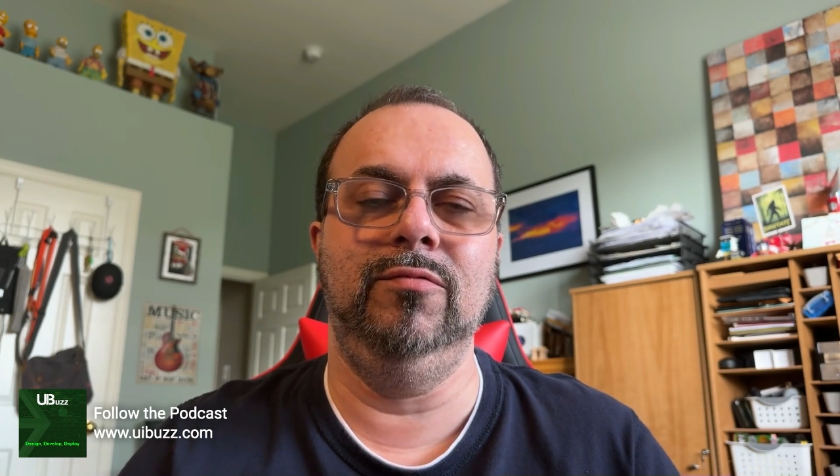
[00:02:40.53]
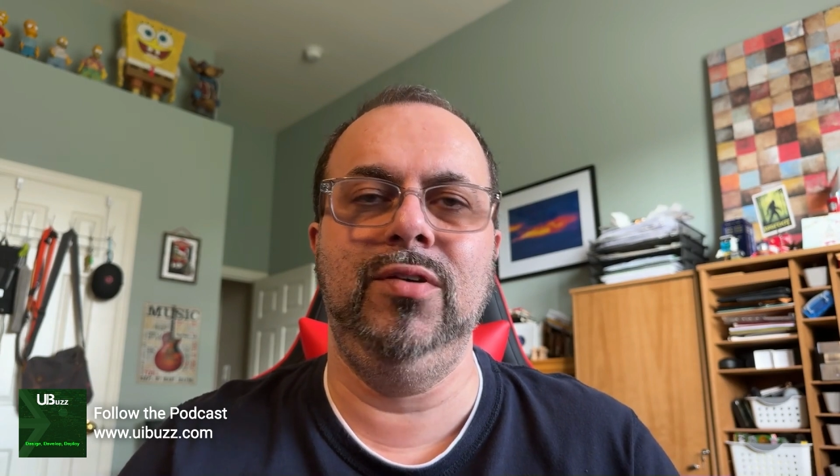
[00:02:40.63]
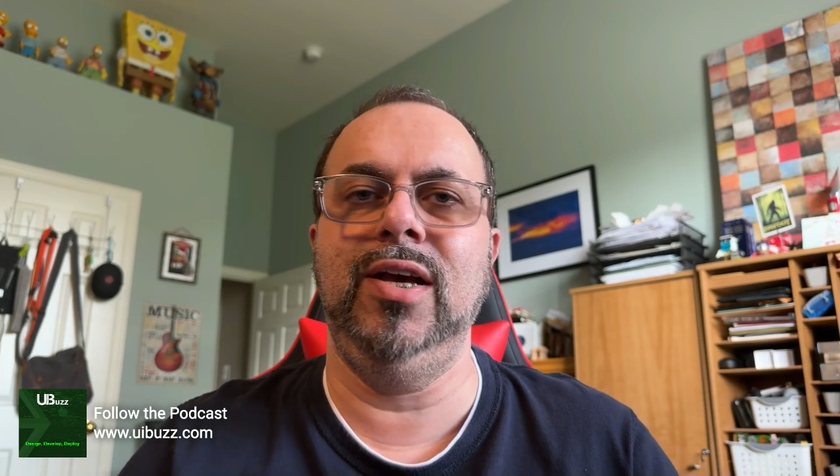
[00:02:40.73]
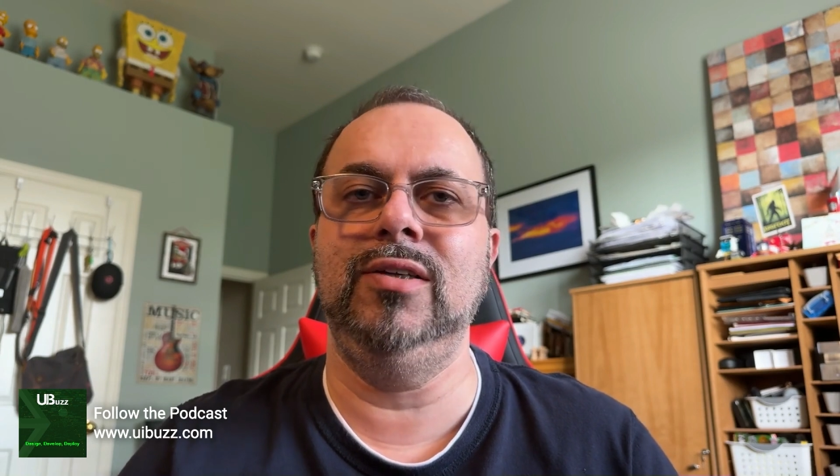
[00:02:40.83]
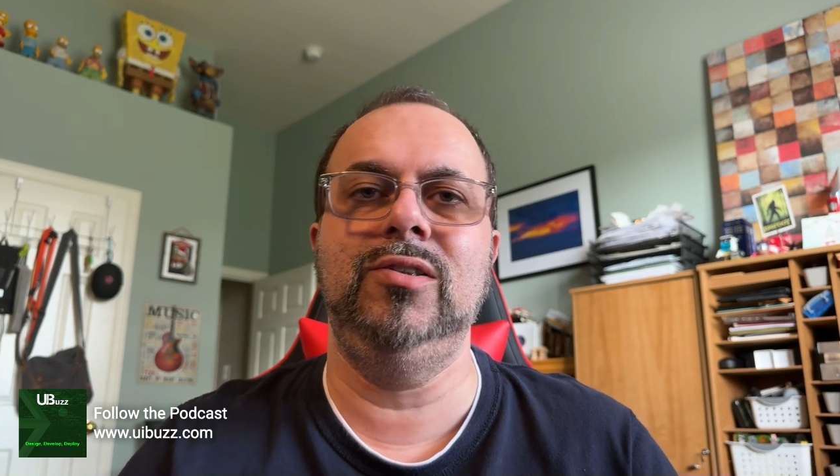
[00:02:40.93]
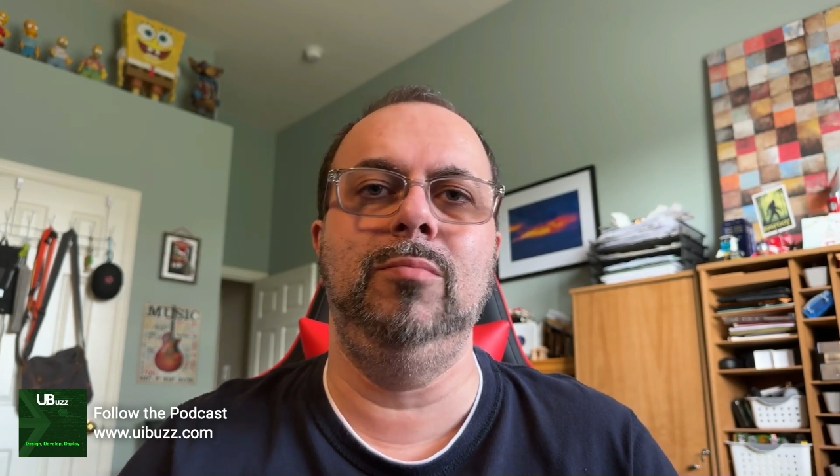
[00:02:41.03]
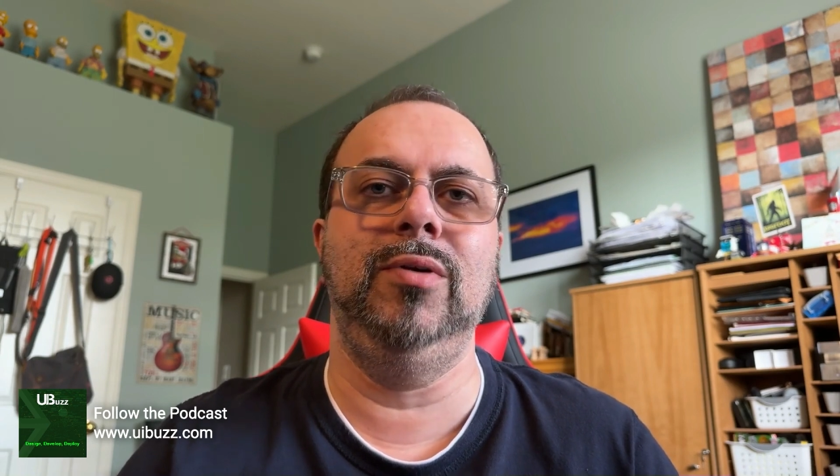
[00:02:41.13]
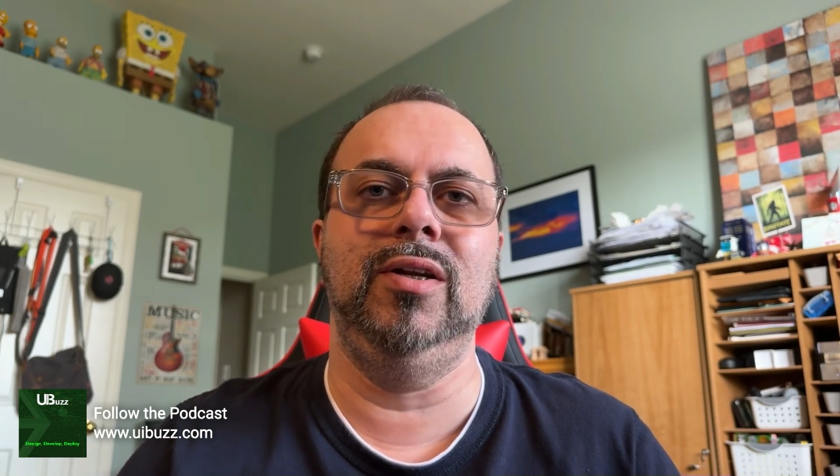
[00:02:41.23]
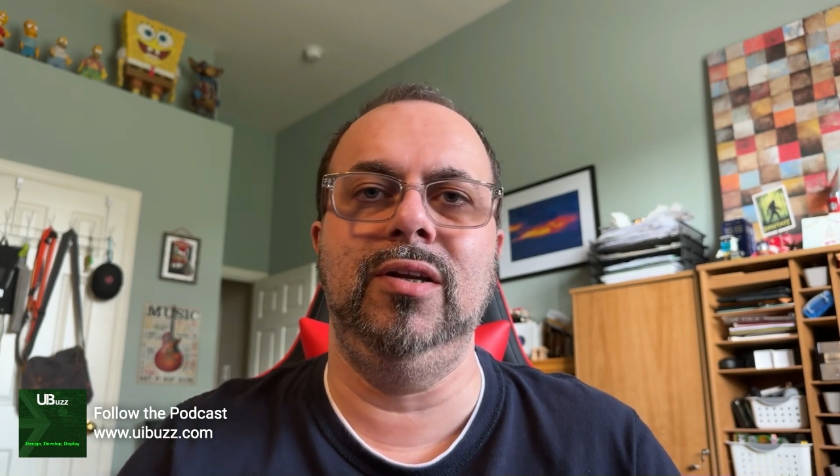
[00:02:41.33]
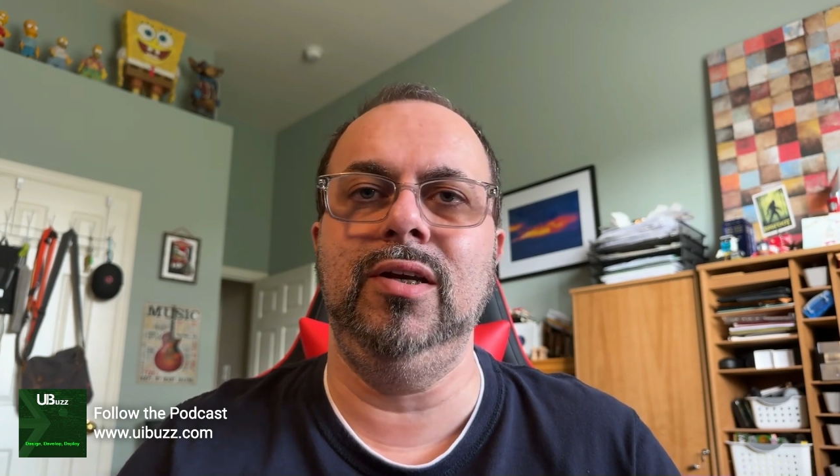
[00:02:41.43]
Forget
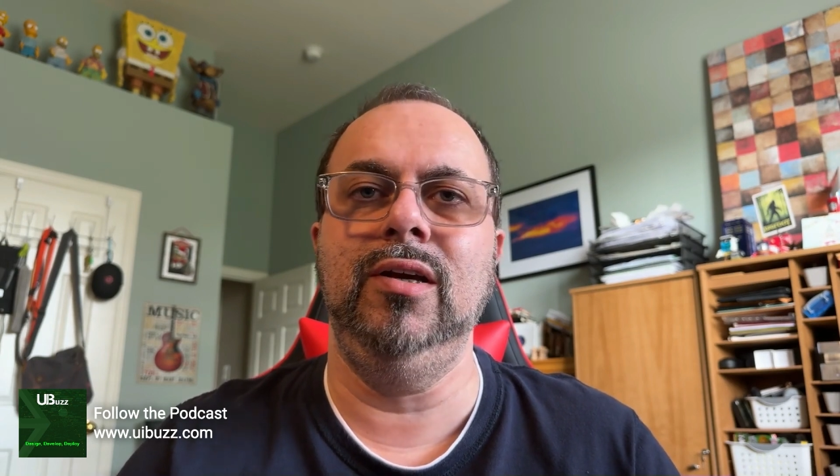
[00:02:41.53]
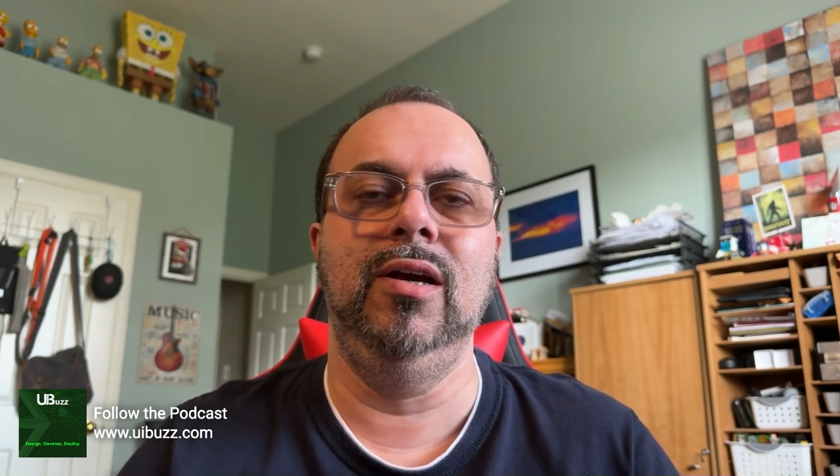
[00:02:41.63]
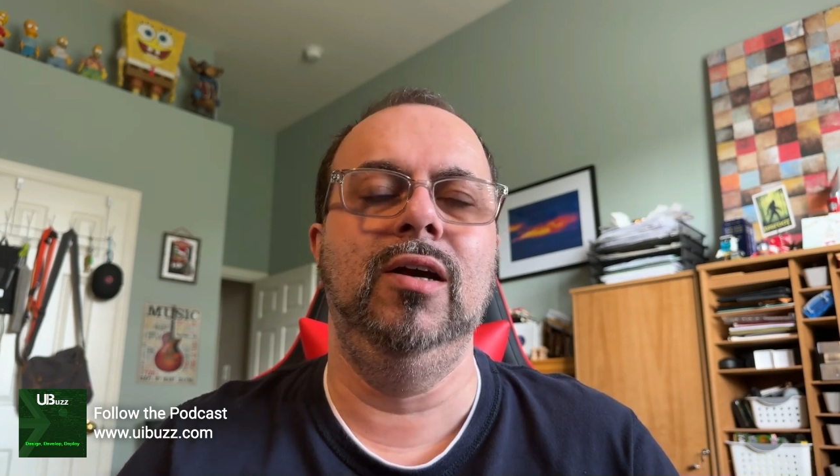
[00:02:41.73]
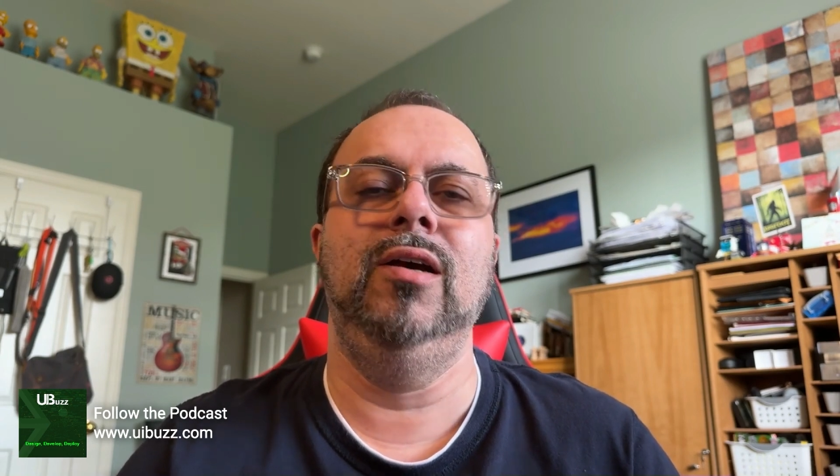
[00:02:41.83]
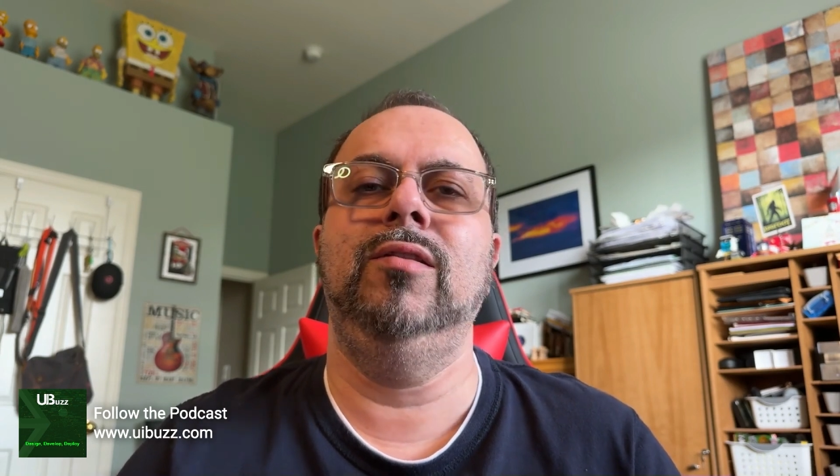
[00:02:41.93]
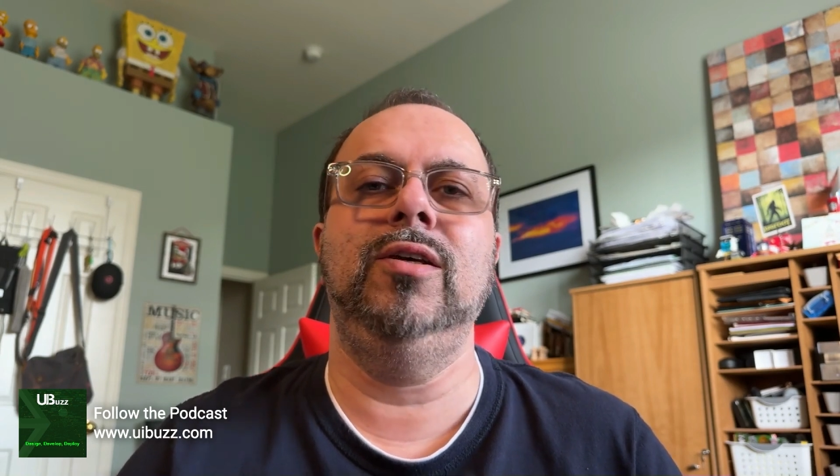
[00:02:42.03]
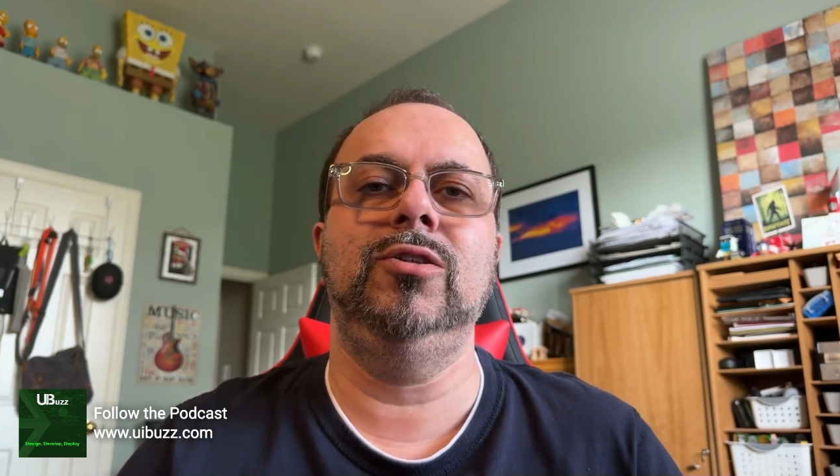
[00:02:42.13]
stability, they